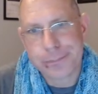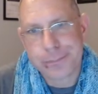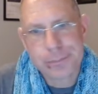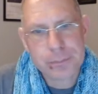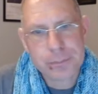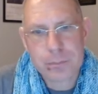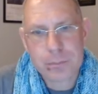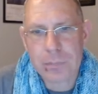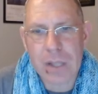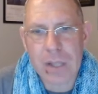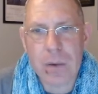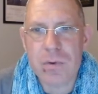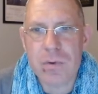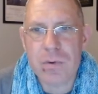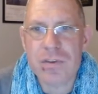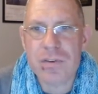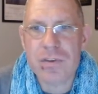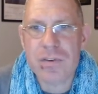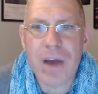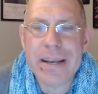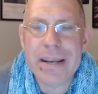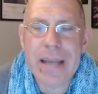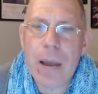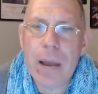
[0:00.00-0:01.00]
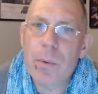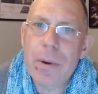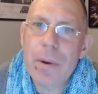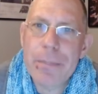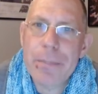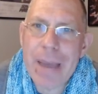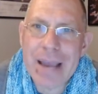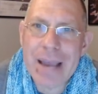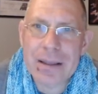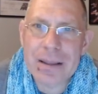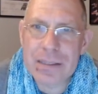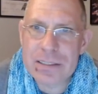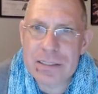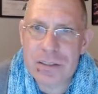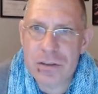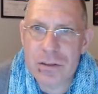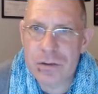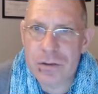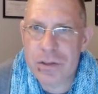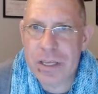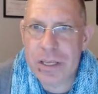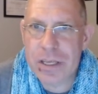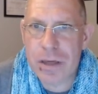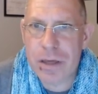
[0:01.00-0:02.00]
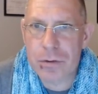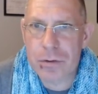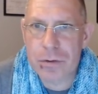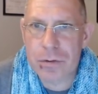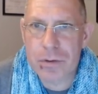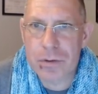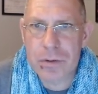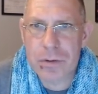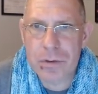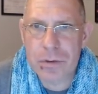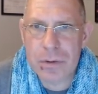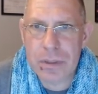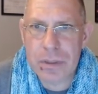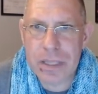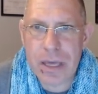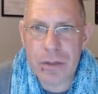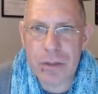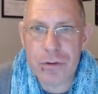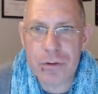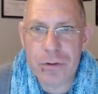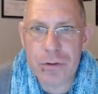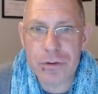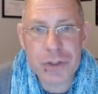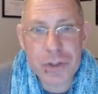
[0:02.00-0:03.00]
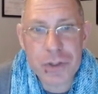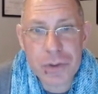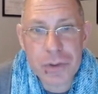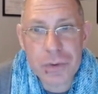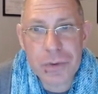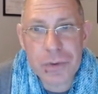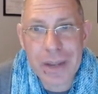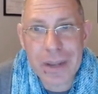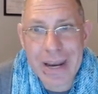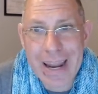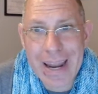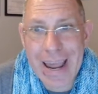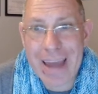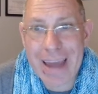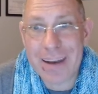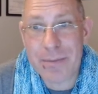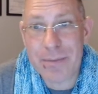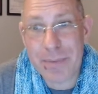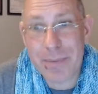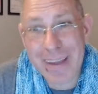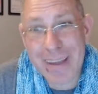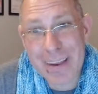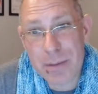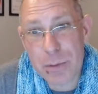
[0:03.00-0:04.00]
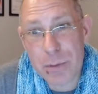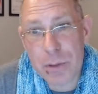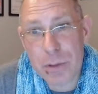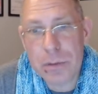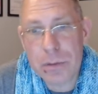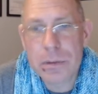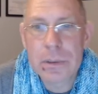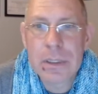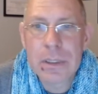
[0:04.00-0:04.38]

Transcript: it was fine. I went back and listened to the other, t the other two that I had available,